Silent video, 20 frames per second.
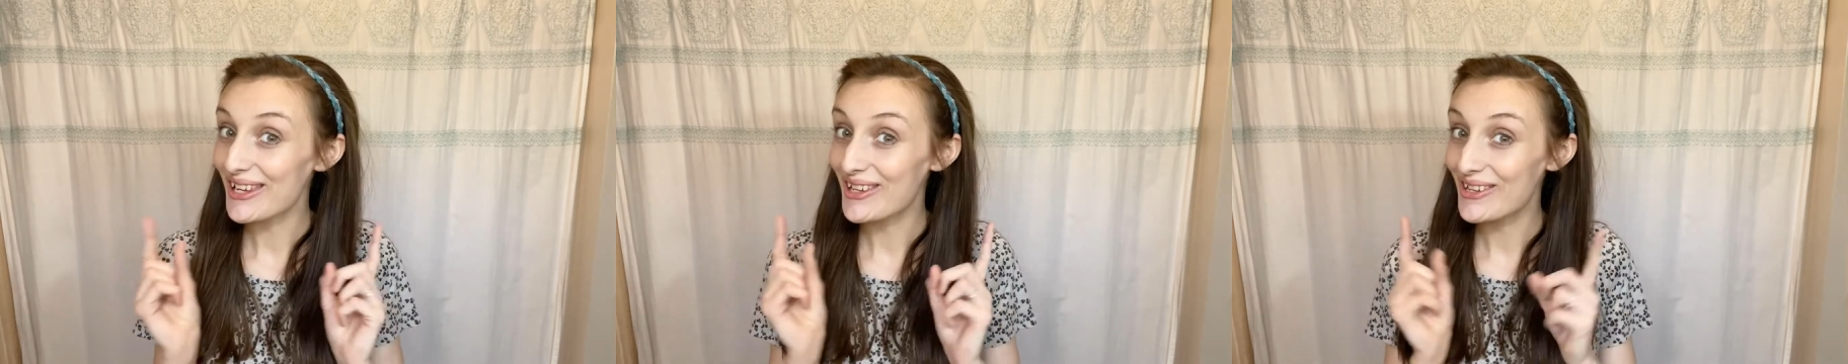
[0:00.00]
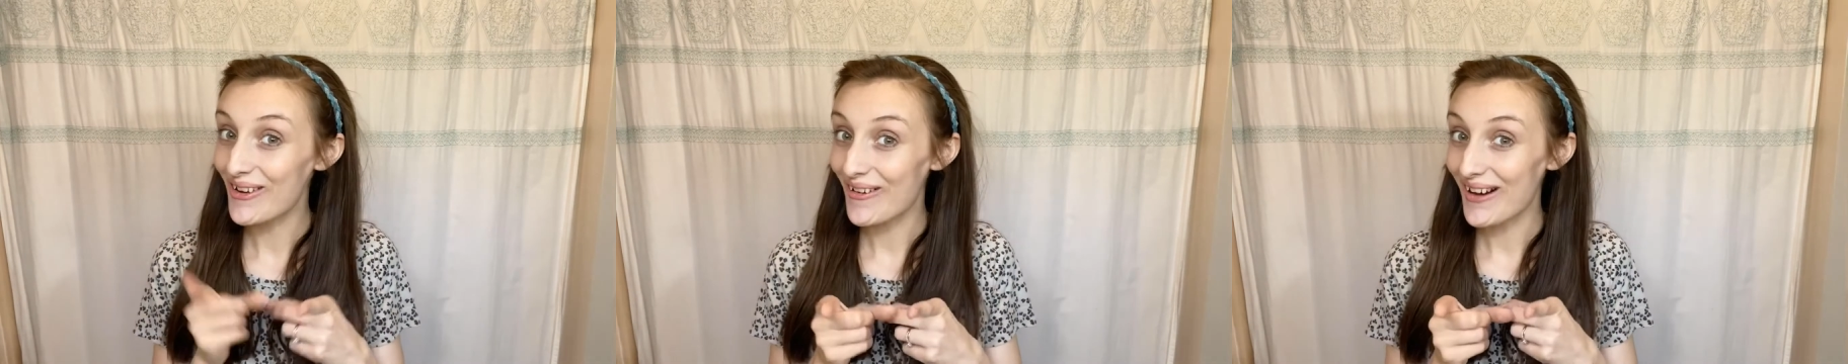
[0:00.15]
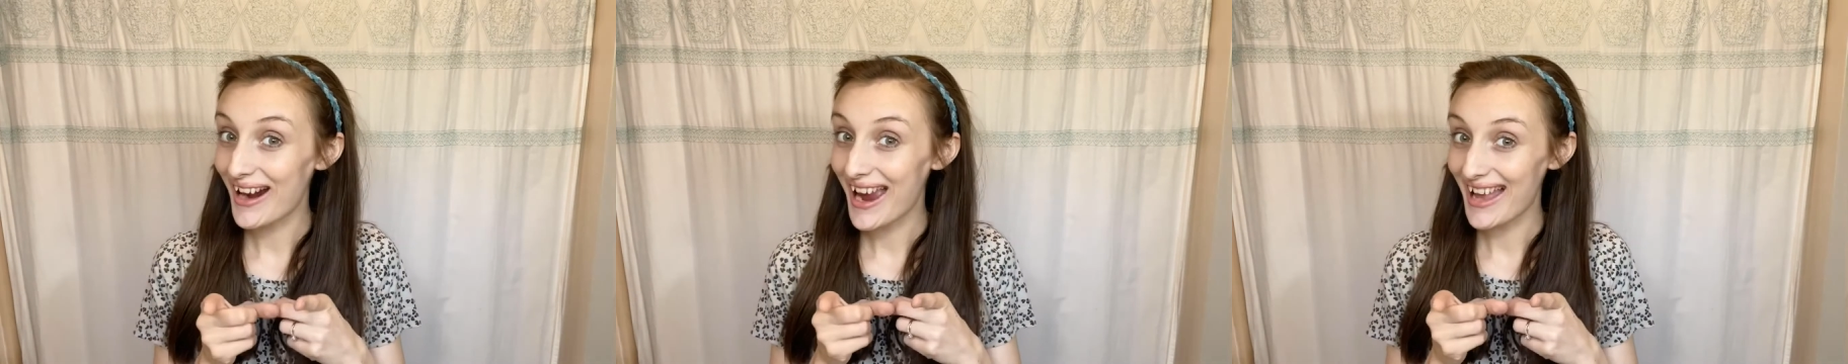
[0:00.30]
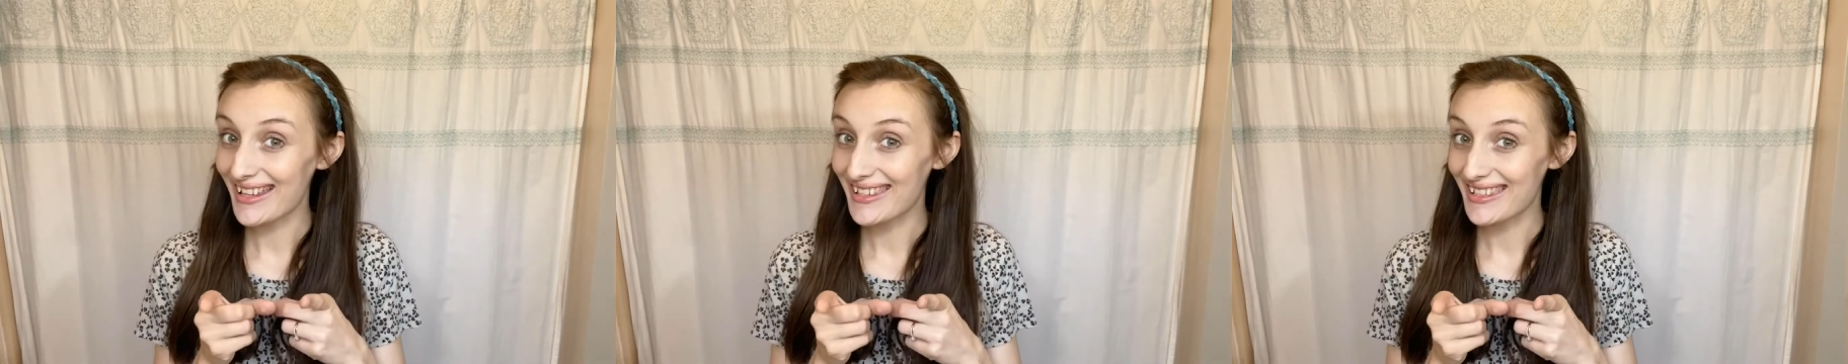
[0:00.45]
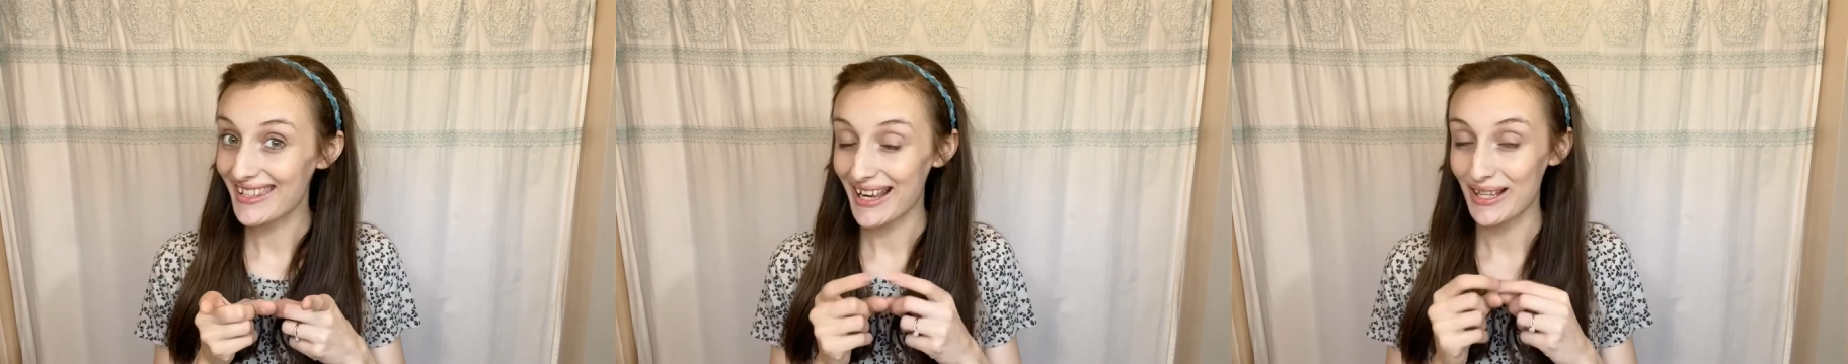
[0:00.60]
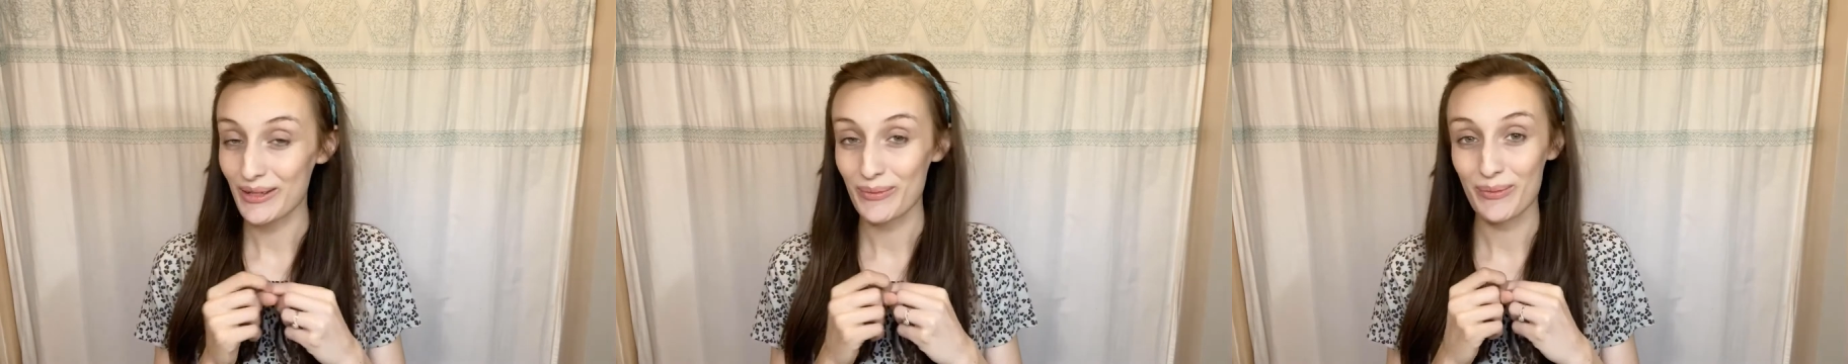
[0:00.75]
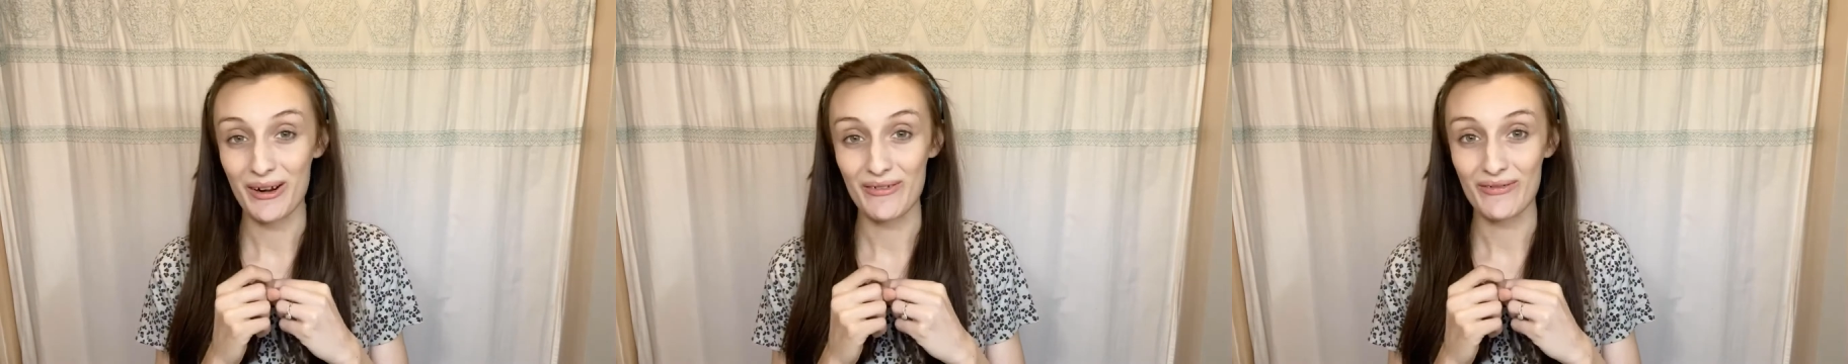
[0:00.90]
your head
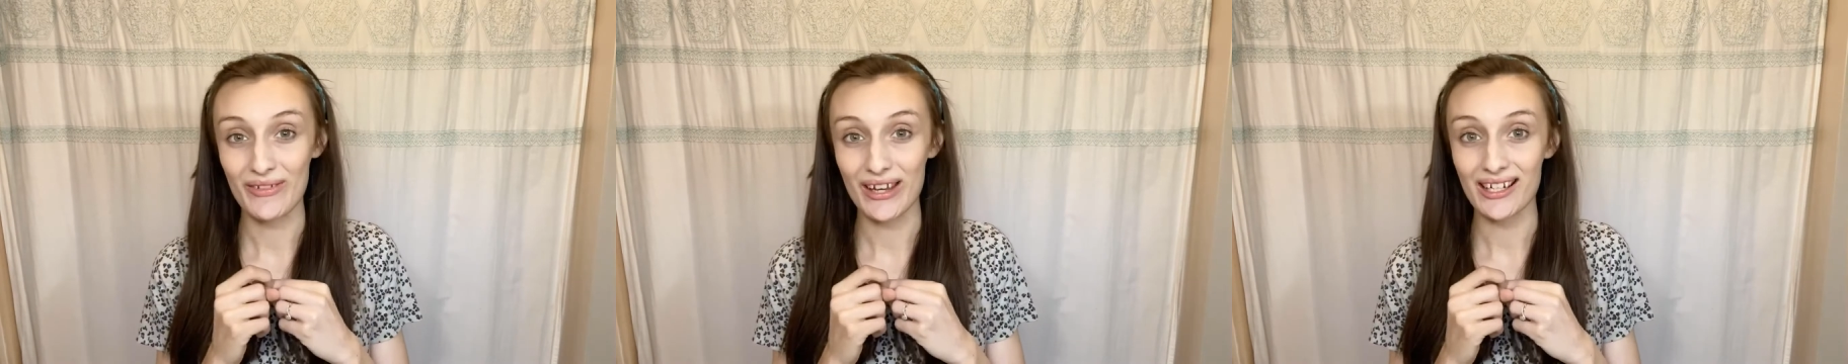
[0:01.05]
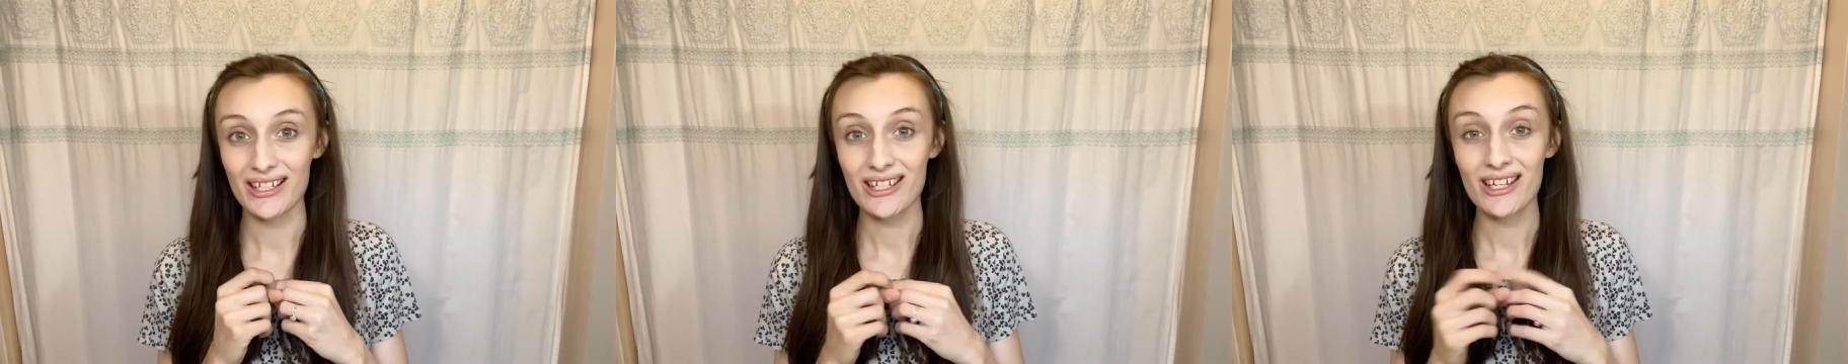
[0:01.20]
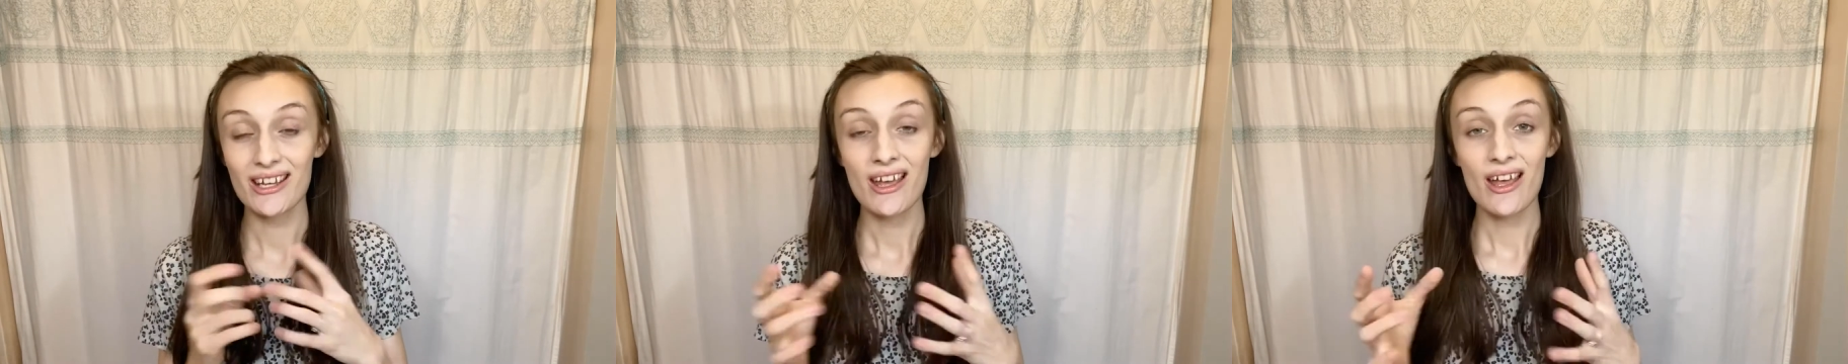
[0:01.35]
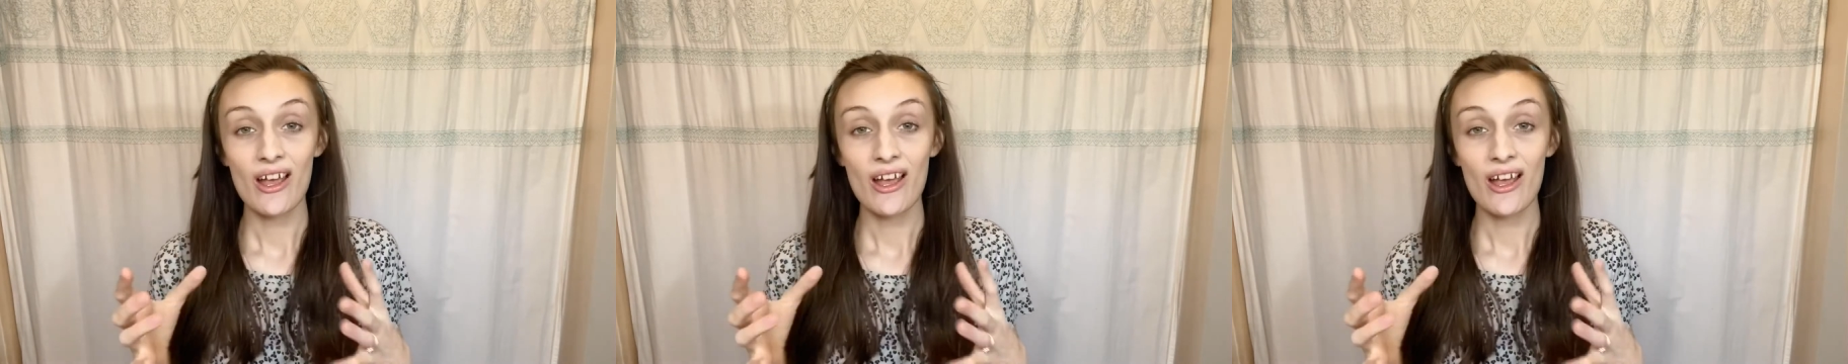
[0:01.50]
size perfect.